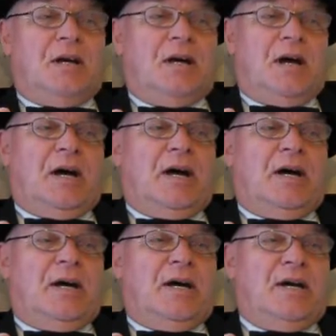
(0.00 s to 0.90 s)

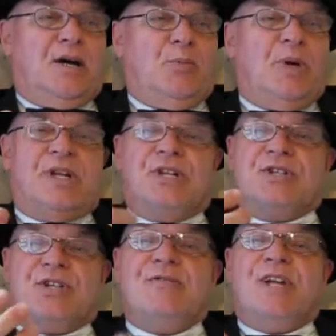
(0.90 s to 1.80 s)
But it
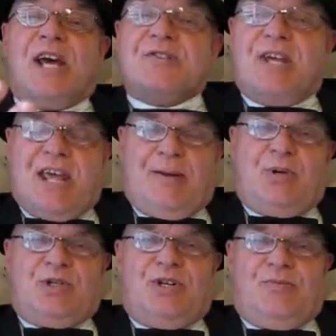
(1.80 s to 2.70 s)
has given us a
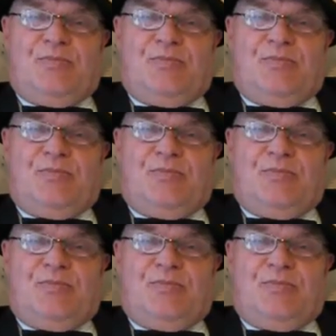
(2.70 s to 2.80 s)
habit